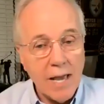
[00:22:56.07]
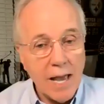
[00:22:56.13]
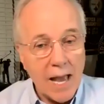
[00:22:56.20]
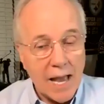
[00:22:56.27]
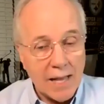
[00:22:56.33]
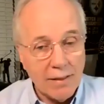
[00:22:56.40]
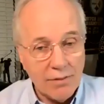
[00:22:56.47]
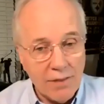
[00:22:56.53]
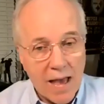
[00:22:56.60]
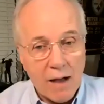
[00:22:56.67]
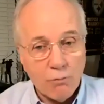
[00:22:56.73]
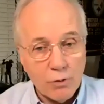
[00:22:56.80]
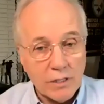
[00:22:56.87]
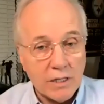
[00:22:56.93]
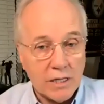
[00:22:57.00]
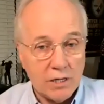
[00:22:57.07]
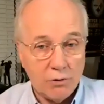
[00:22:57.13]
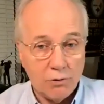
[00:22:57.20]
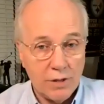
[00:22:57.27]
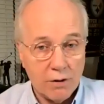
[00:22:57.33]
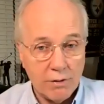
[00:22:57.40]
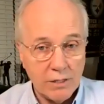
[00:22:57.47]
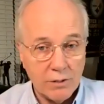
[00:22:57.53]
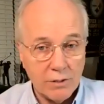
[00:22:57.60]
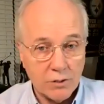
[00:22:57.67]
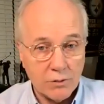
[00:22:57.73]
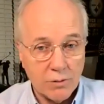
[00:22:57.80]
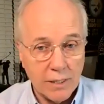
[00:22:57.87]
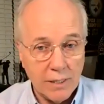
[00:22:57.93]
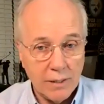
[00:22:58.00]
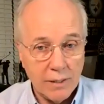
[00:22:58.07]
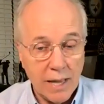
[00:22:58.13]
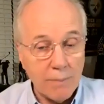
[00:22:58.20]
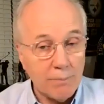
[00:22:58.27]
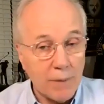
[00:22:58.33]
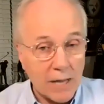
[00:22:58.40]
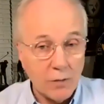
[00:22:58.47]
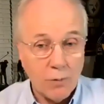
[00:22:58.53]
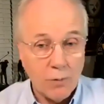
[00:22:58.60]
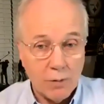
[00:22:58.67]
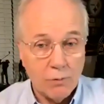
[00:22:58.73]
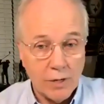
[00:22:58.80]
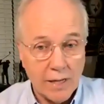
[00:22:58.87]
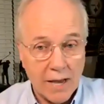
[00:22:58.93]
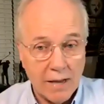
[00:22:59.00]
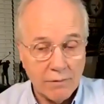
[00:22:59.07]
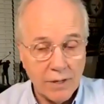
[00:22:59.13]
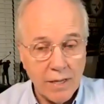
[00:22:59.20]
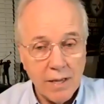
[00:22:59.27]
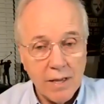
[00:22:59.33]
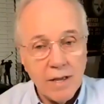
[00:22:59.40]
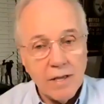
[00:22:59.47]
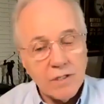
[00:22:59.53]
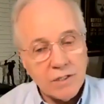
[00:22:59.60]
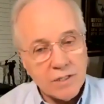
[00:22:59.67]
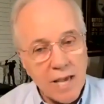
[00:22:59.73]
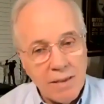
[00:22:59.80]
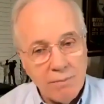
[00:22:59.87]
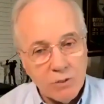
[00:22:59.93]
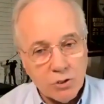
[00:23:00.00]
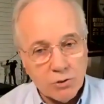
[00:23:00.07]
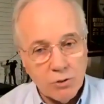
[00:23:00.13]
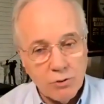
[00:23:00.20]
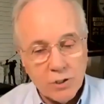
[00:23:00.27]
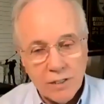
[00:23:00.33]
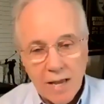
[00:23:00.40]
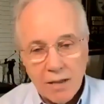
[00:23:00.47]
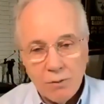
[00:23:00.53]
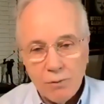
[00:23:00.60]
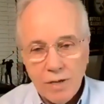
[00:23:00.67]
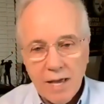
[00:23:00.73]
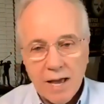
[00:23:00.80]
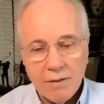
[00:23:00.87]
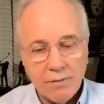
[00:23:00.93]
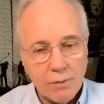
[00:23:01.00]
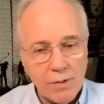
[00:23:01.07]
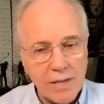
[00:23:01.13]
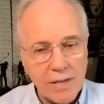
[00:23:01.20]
and that would kill their industry. And by the way, it would have. Same is true today. We have we